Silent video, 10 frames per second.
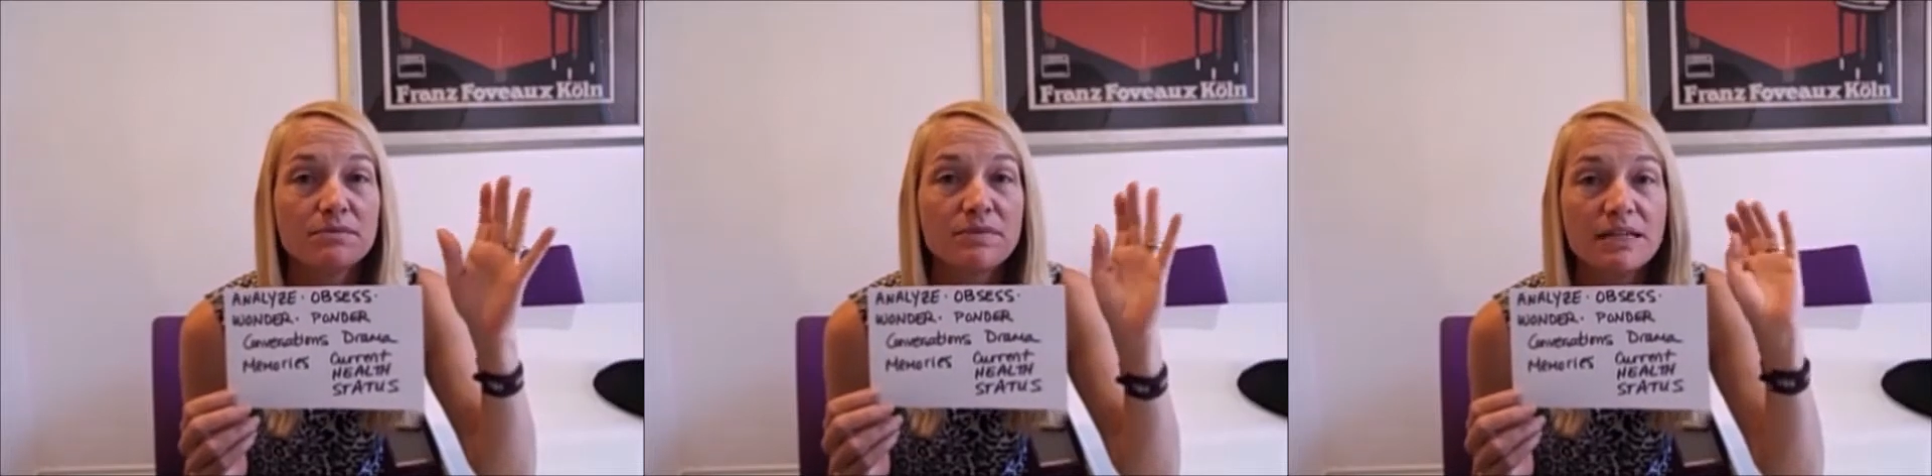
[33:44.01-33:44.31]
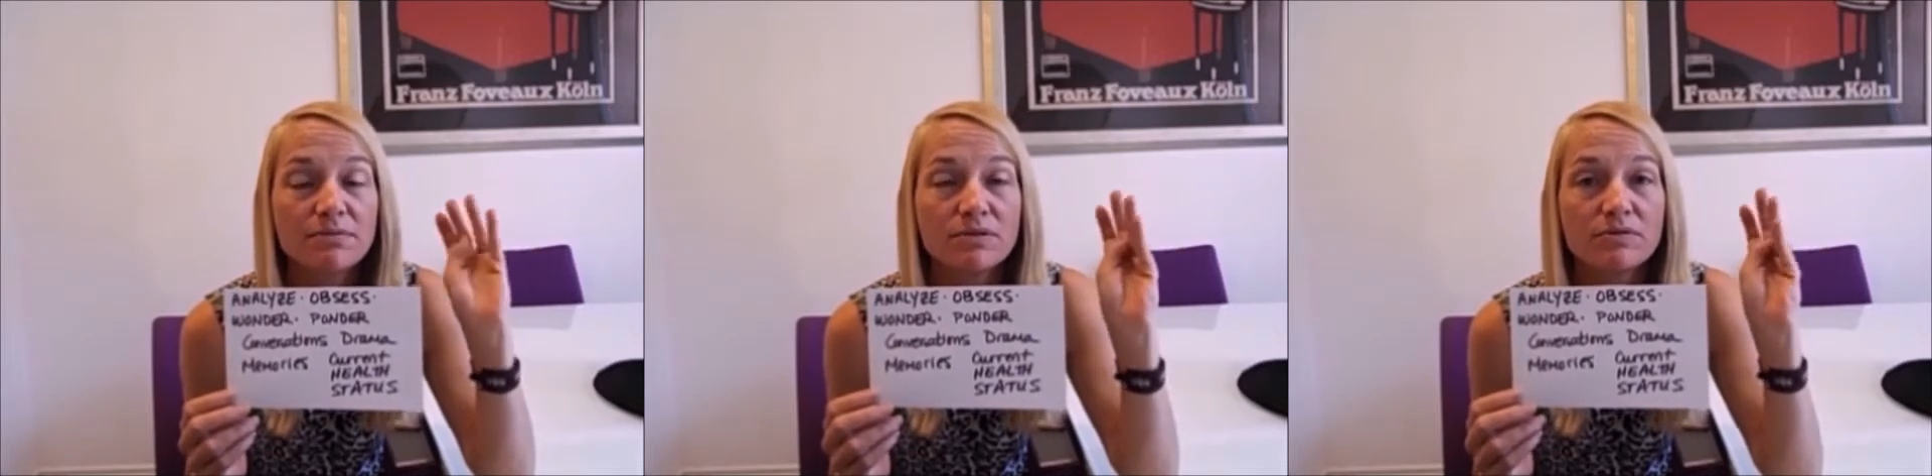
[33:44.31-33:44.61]

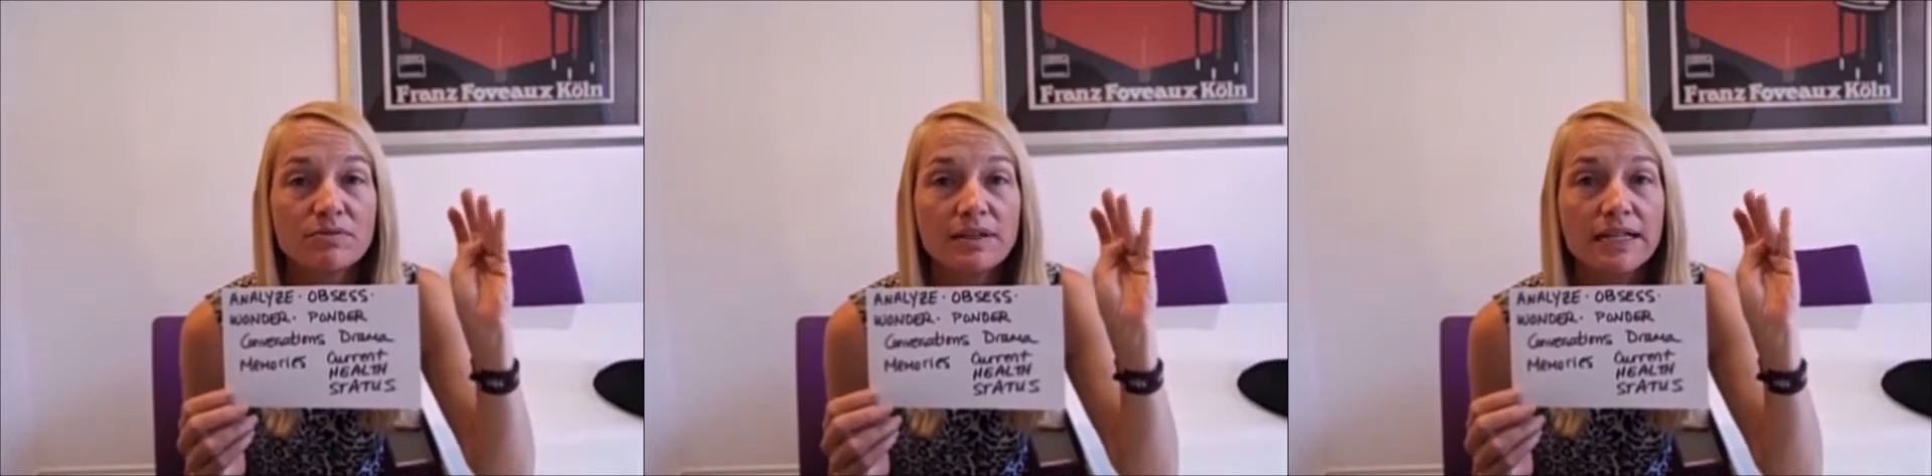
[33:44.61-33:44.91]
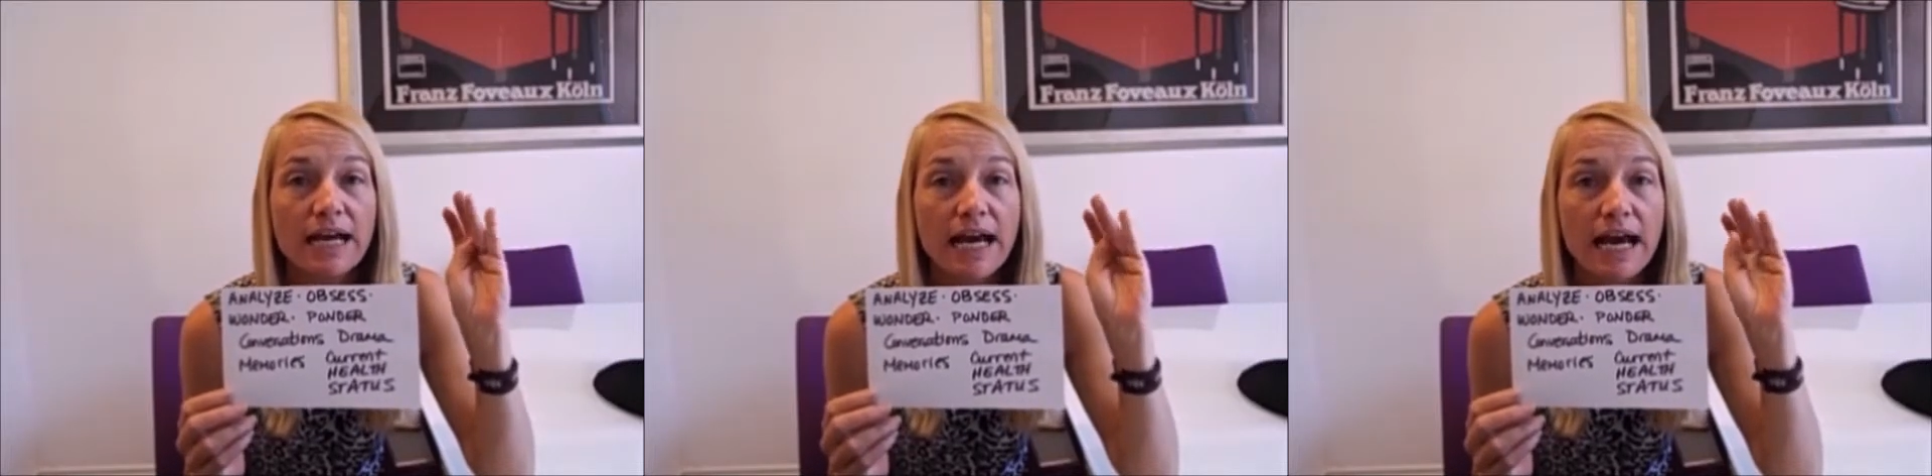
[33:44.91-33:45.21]
people
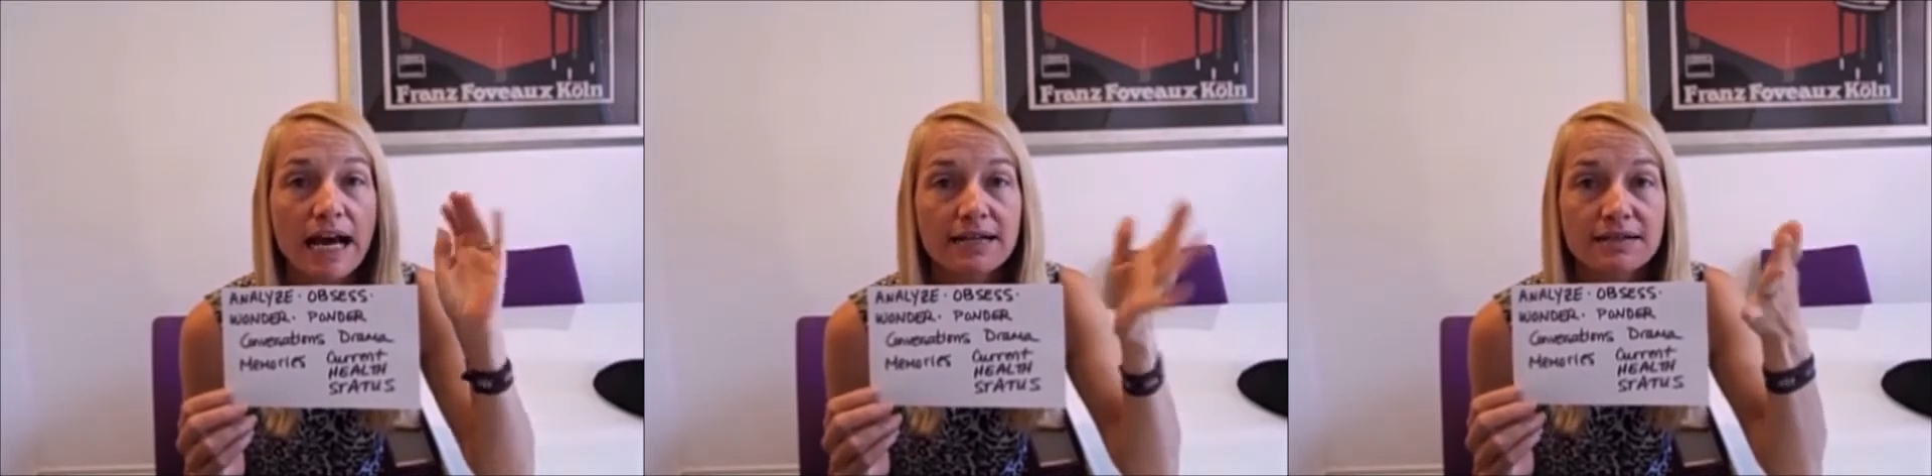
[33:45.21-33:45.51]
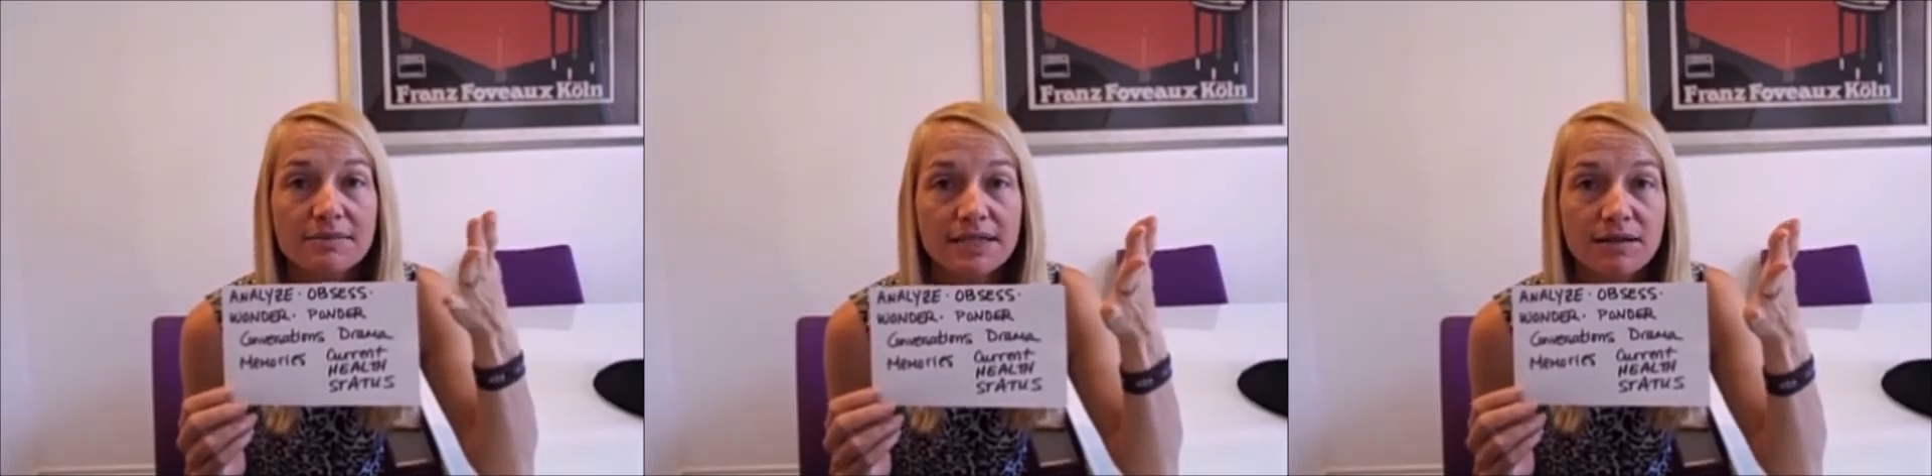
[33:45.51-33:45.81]
would
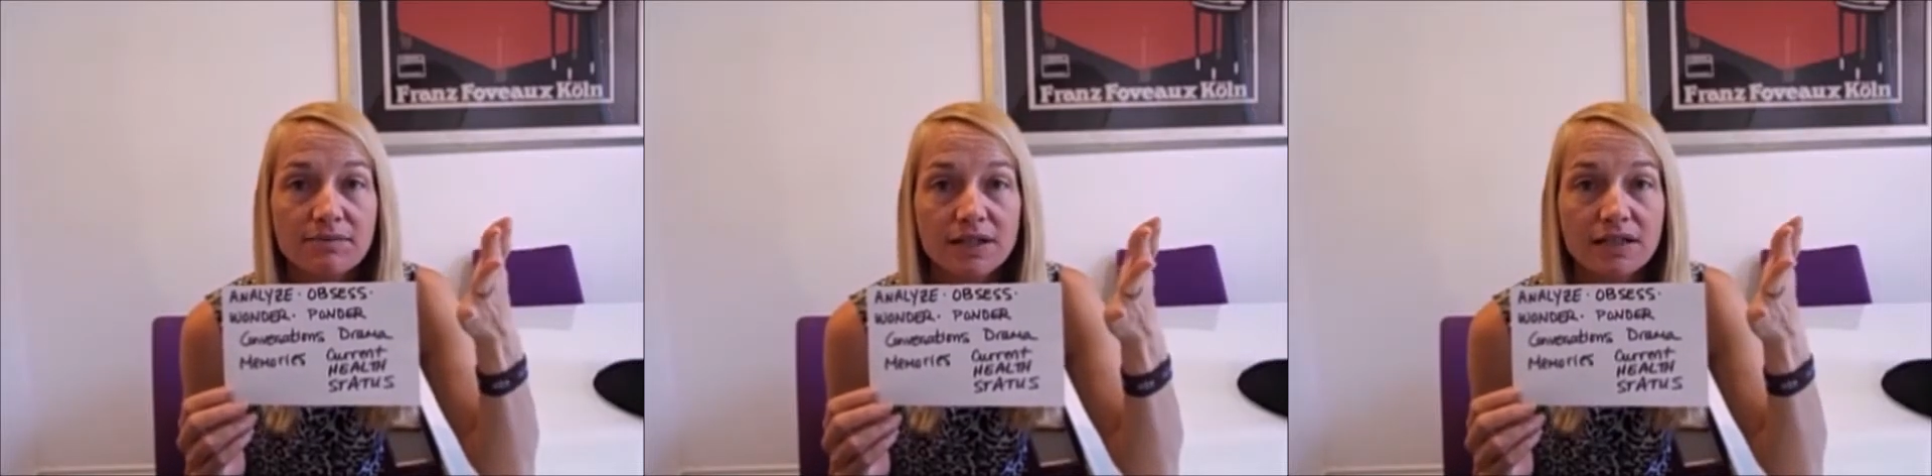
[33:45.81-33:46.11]
ask me something